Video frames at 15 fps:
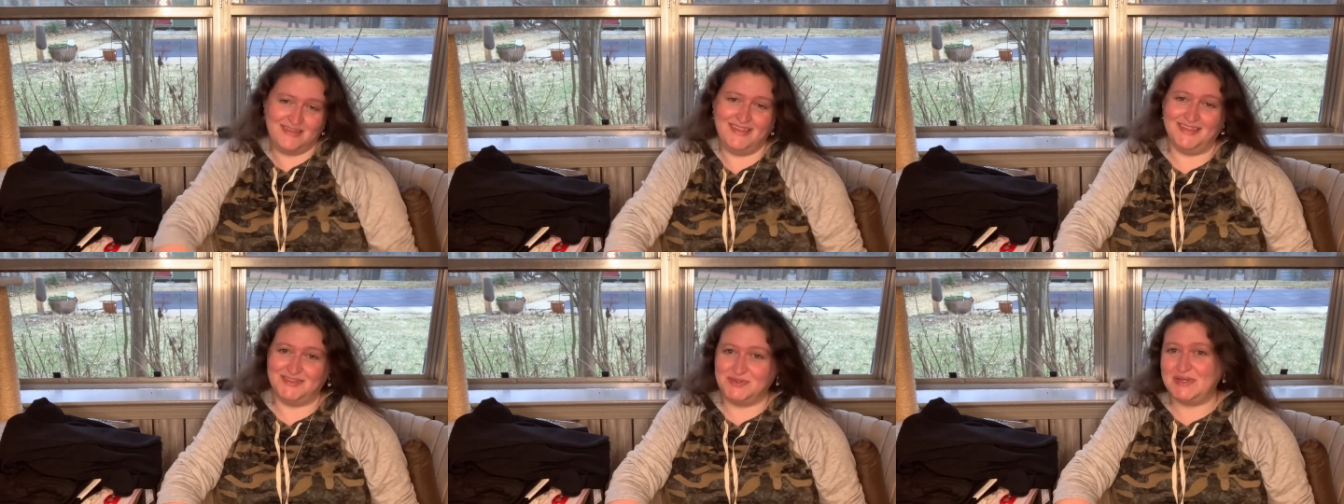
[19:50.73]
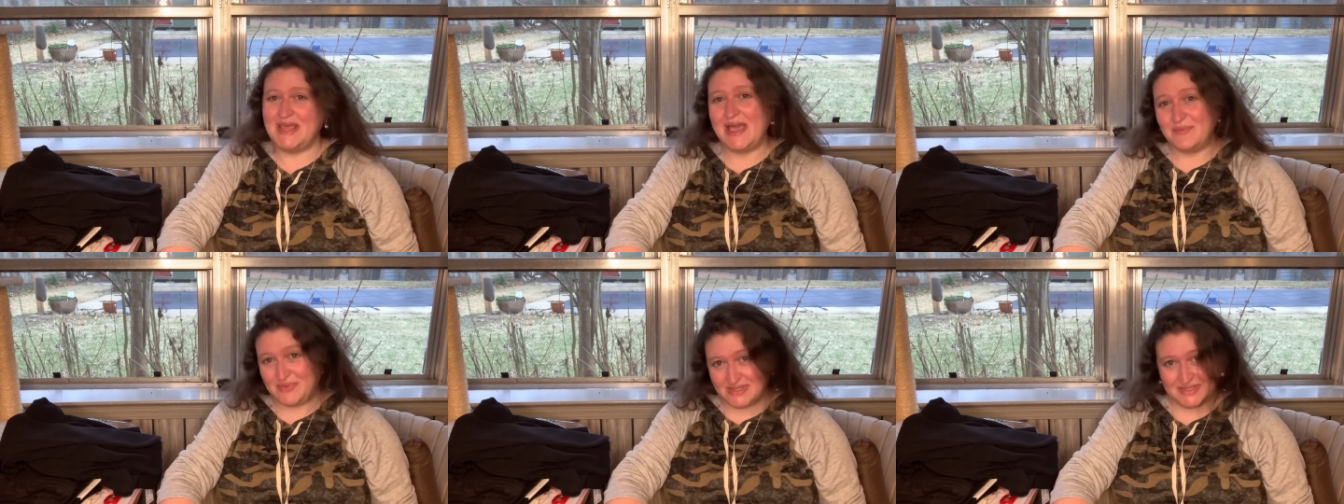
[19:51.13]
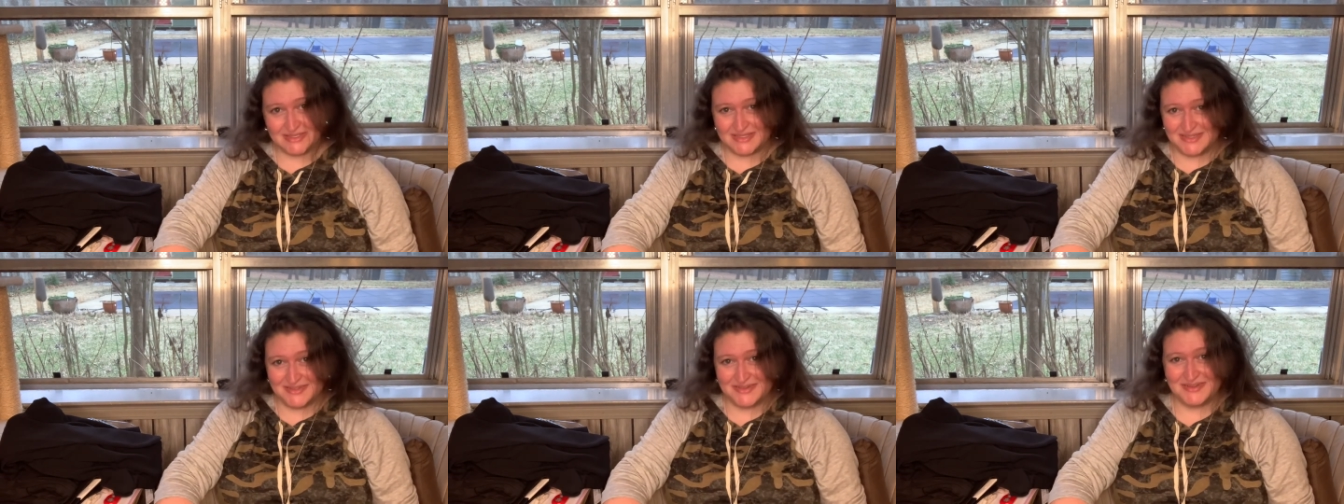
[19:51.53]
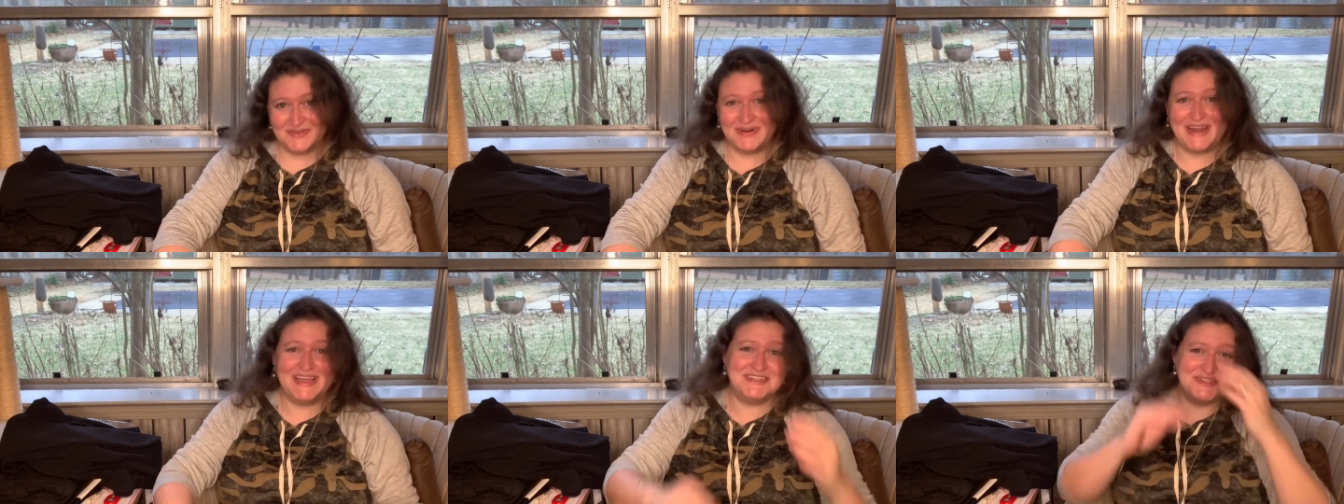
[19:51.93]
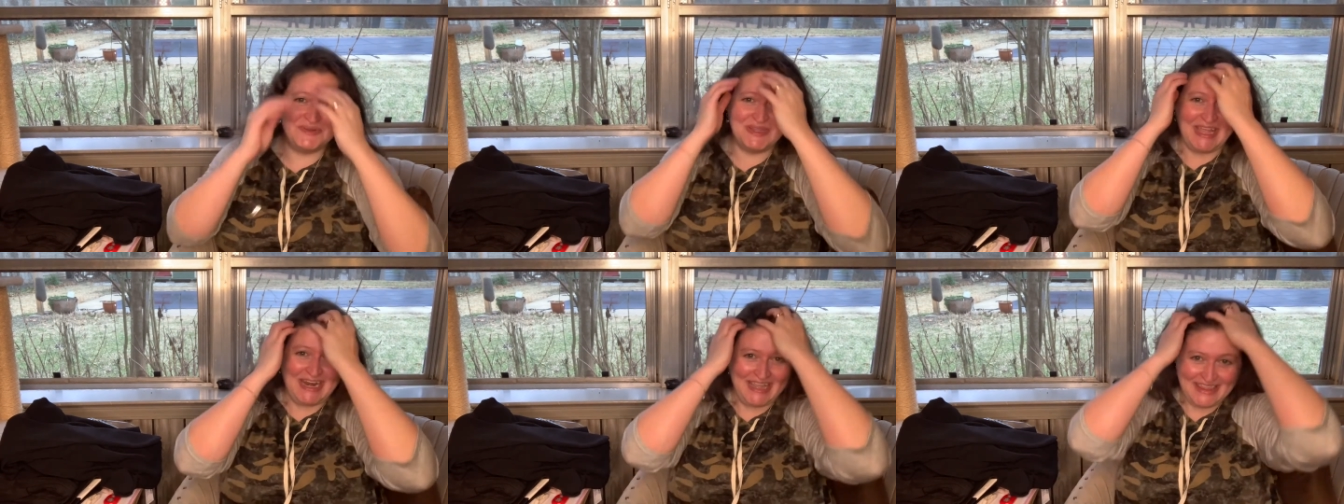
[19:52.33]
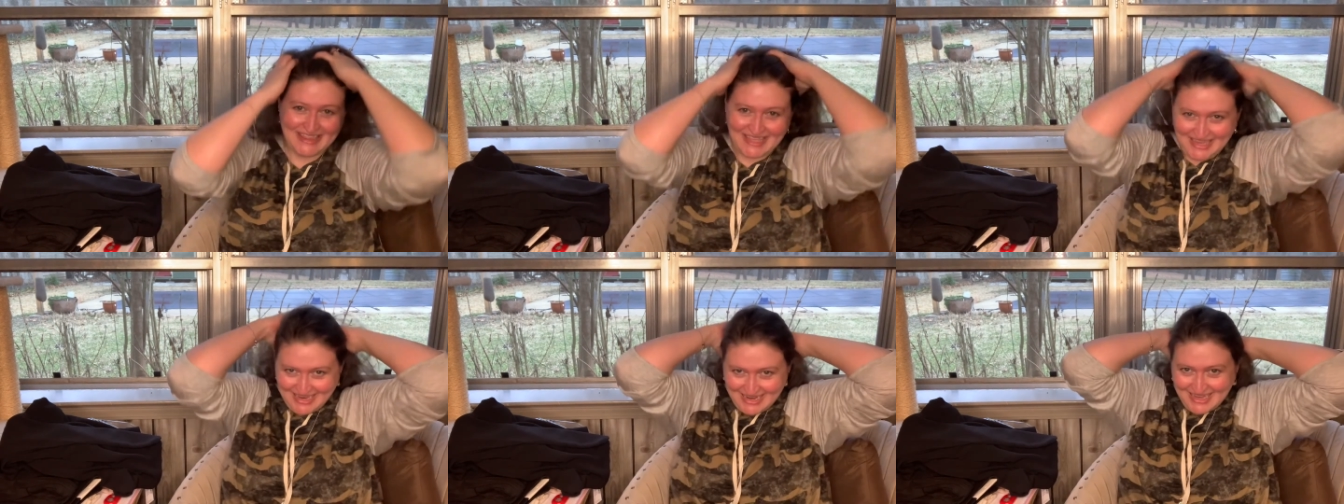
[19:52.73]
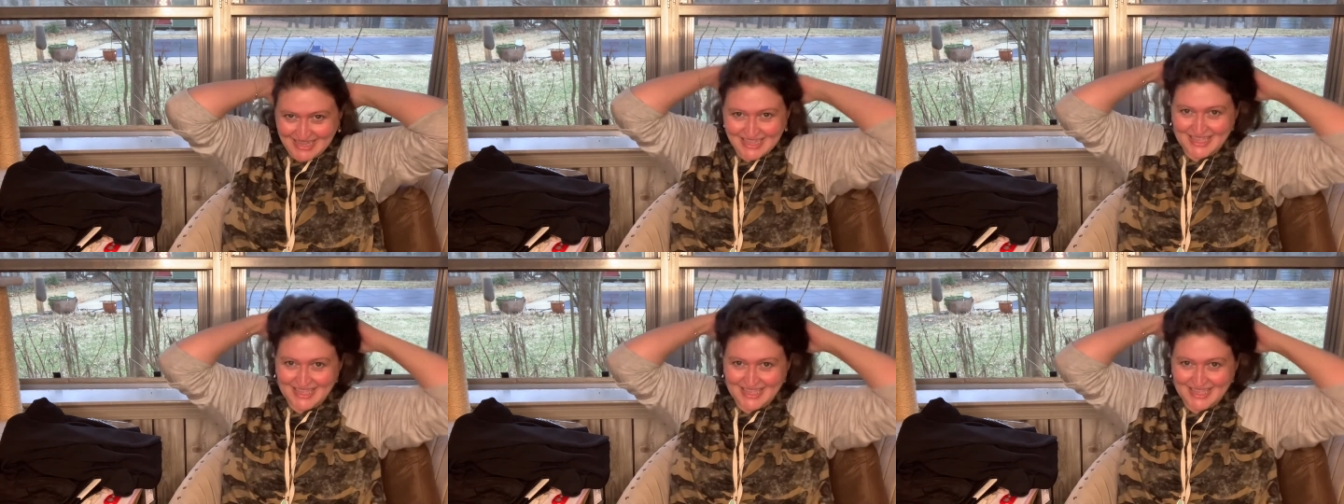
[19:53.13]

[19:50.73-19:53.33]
That's what happens when I do anything.